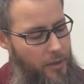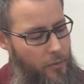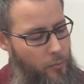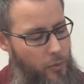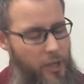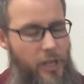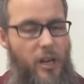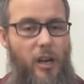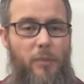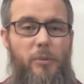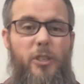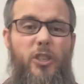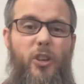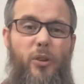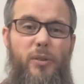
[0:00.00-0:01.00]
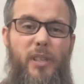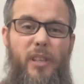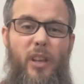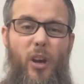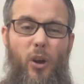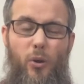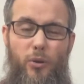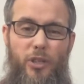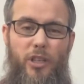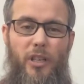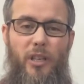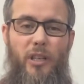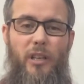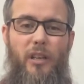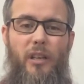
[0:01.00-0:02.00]
When garbage goes in the
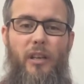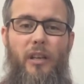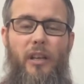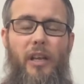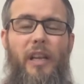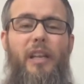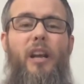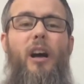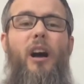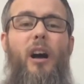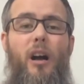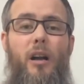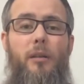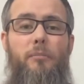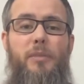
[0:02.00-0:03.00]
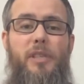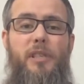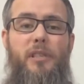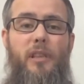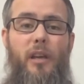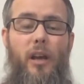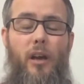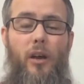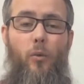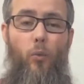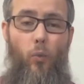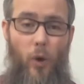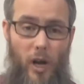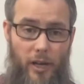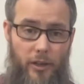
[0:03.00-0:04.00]
ocean, it harms the
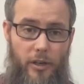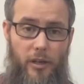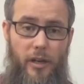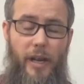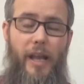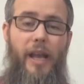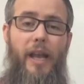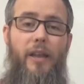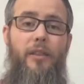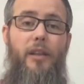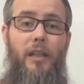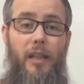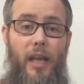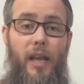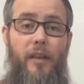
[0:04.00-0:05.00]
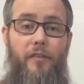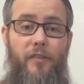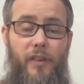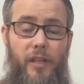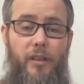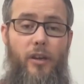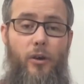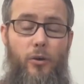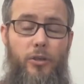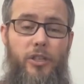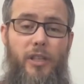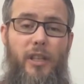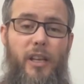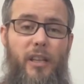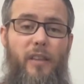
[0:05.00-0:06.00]
water and the life in the
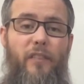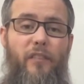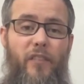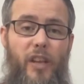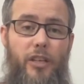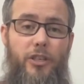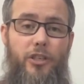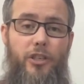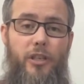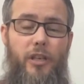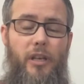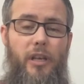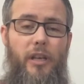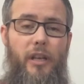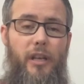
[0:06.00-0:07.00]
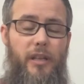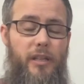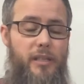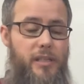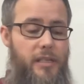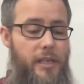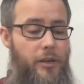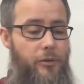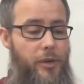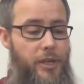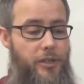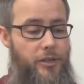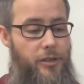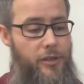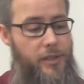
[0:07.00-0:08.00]
ocean, like the fish and the sea
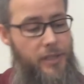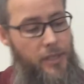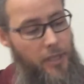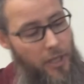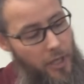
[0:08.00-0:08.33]
creatures.